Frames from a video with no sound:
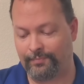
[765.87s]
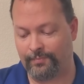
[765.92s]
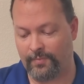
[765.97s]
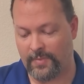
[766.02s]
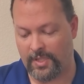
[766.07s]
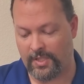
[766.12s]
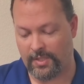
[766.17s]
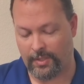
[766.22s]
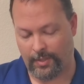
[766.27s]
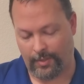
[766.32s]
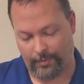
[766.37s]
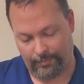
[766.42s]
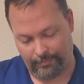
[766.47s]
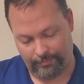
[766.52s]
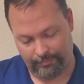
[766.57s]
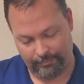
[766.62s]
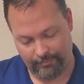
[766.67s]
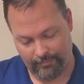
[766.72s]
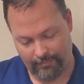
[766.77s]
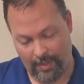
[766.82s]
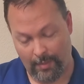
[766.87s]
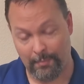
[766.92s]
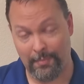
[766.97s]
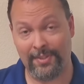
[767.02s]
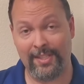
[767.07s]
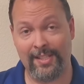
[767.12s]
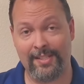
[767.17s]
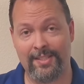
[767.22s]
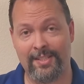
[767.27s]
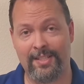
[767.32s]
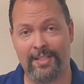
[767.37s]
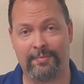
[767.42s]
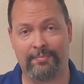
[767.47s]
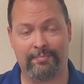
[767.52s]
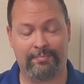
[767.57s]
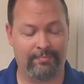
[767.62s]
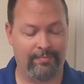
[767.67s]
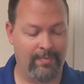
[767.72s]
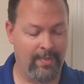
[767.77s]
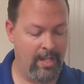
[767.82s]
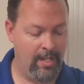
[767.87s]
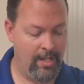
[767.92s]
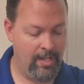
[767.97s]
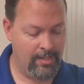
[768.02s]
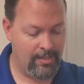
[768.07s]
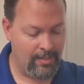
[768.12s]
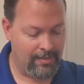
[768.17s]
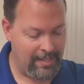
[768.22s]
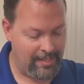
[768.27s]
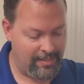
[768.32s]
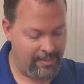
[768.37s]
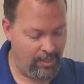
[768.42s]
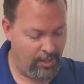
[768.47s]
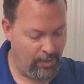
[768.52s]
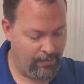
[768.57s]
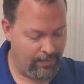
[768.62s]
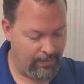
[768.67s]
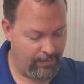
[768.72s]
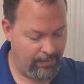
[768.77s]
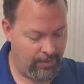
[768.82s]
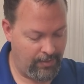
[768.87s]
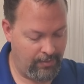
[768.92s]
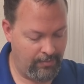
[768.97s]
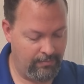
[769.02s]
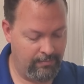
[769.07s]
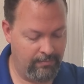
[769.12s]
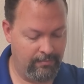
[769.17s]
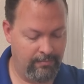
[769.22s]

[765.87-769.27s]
So, but that's it. So that's the overview.